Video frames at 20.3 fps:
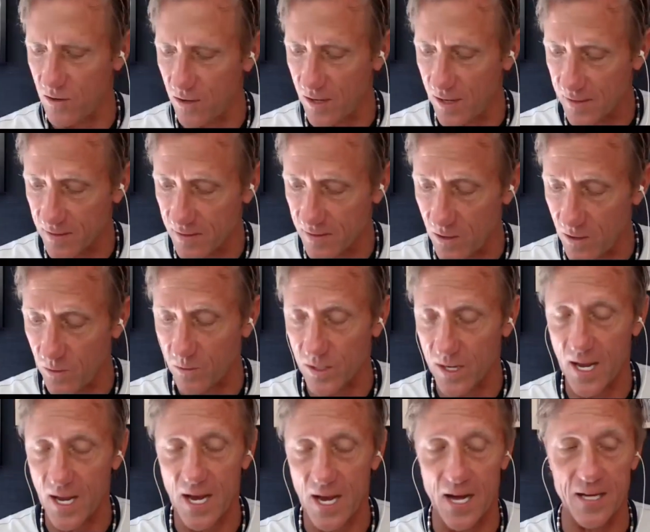you know, like the
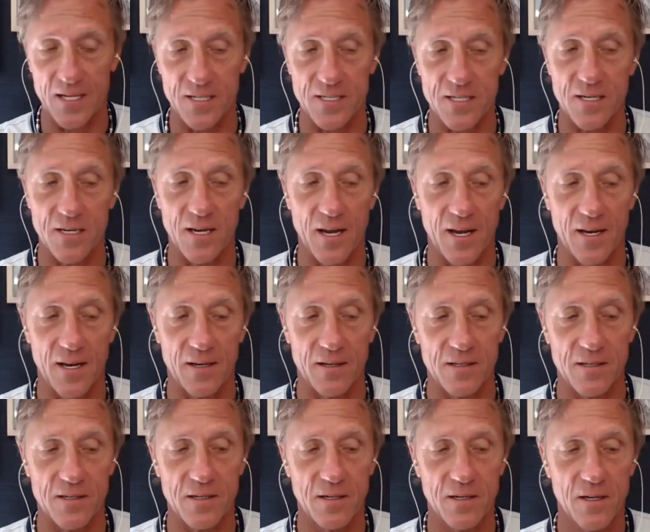old cars
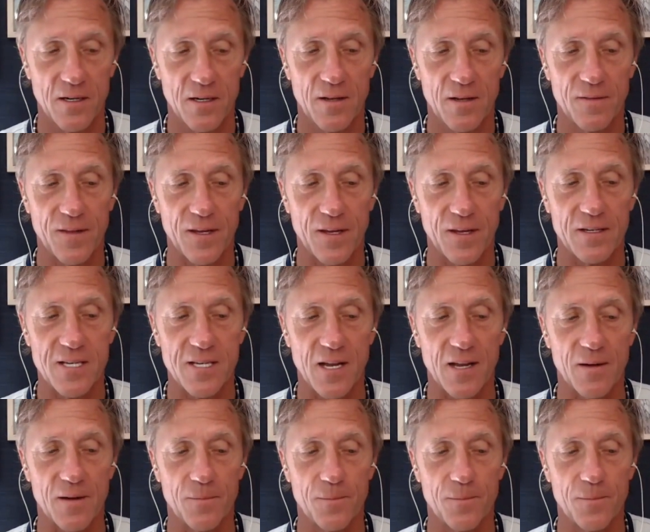and
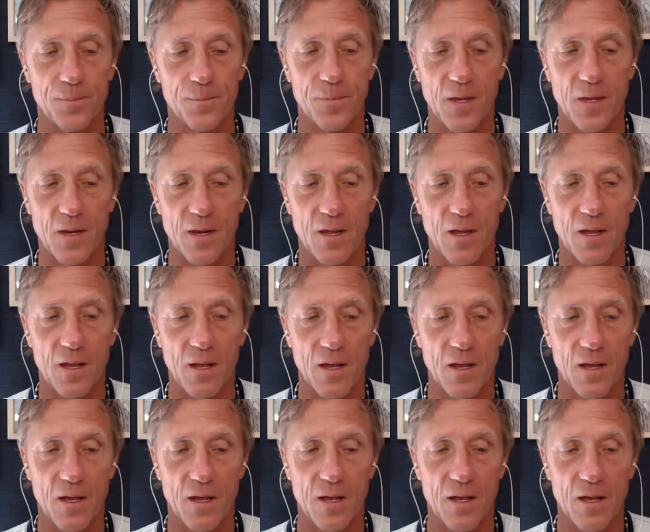things that
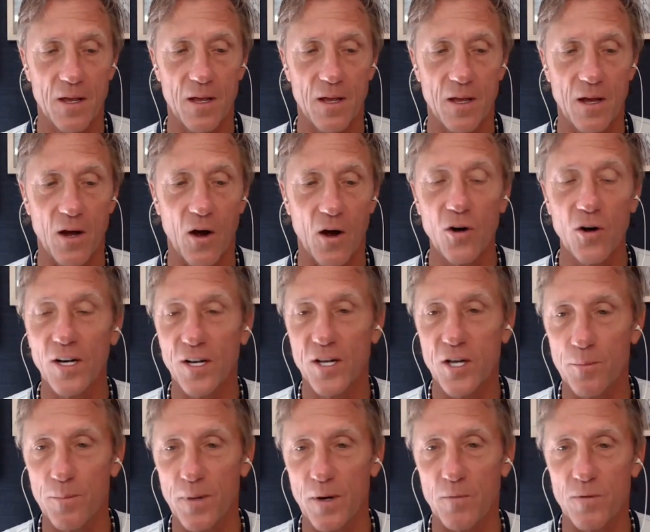
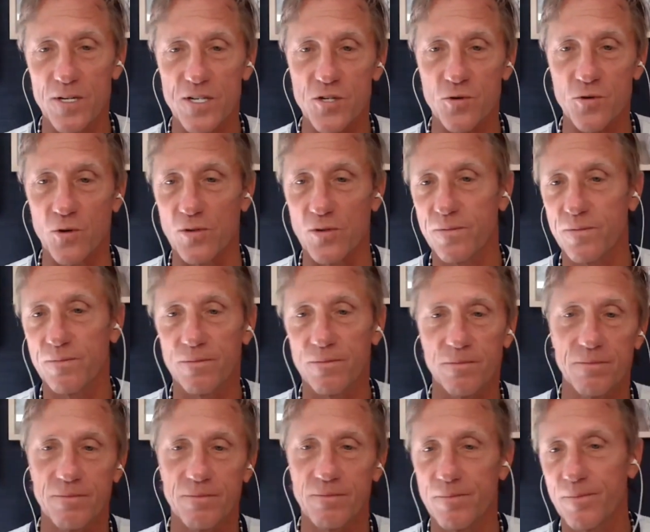only can be restored,
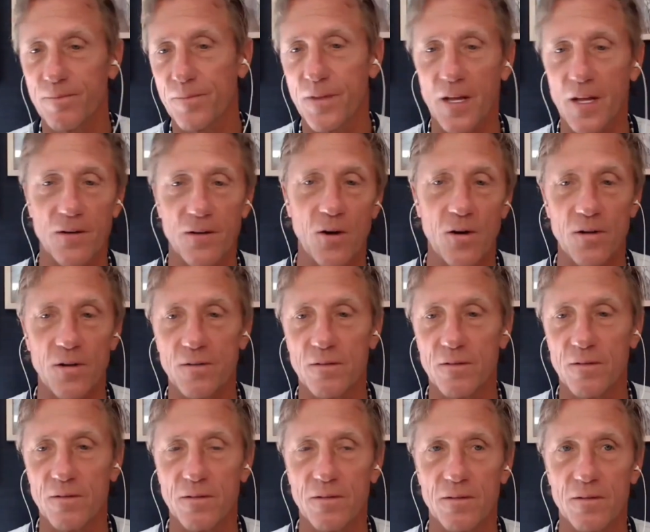they're
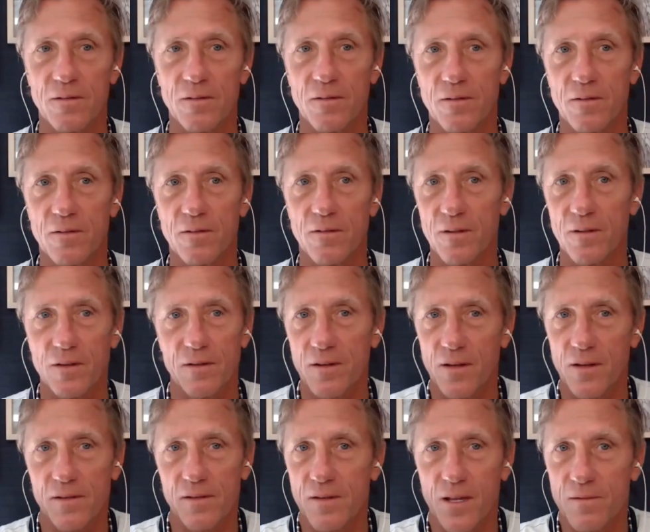not
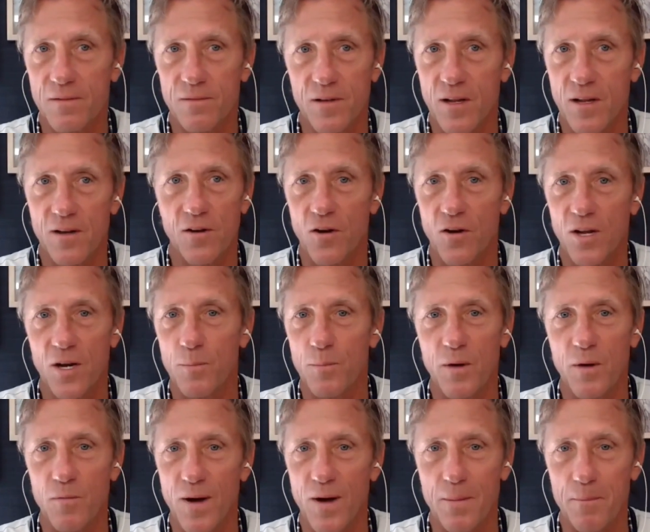they they're
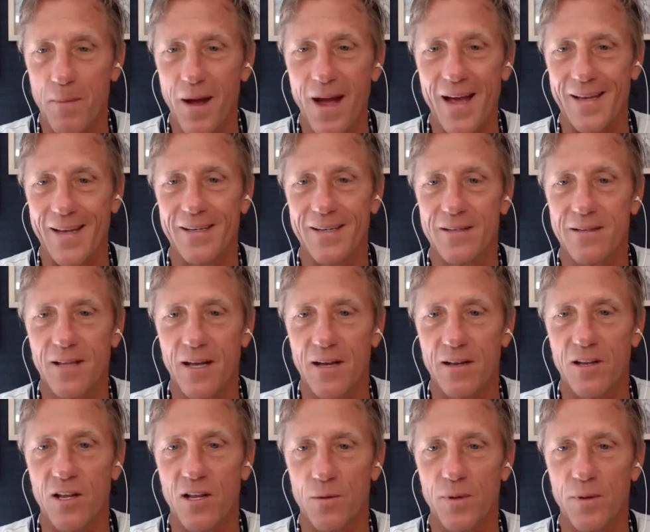not going to be made.
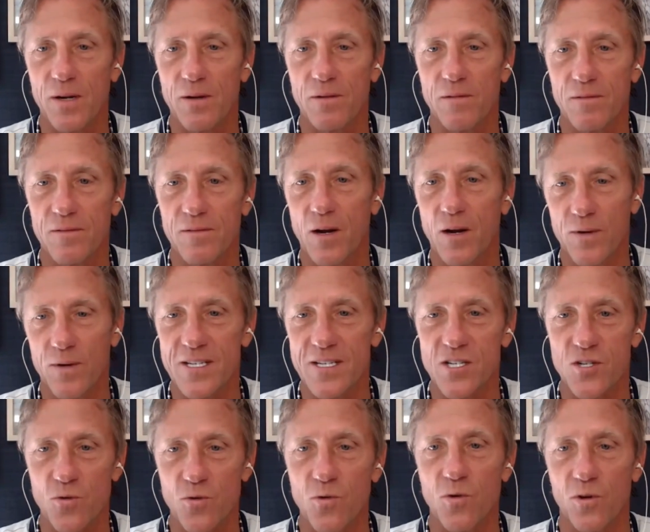They're going to be they're mm-hmm.
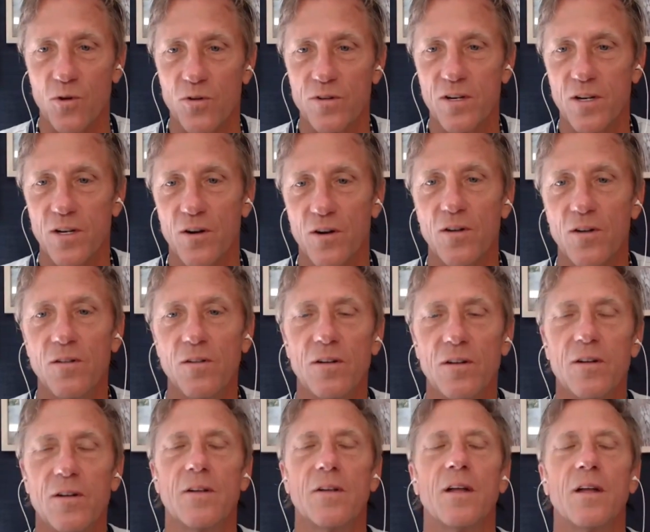restored. Mm-hmm. You know,
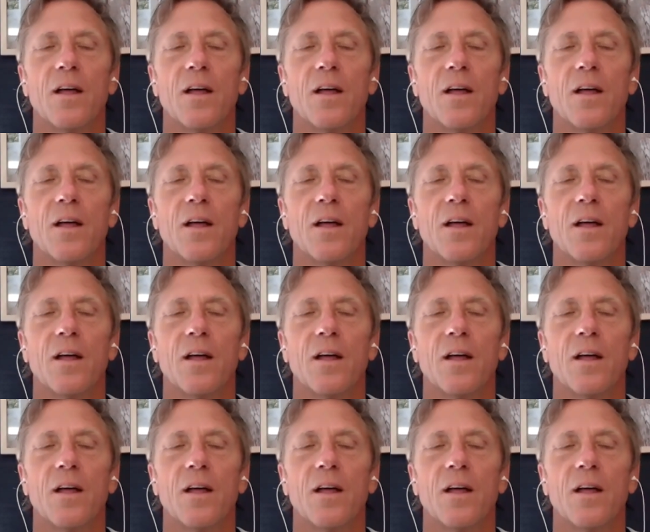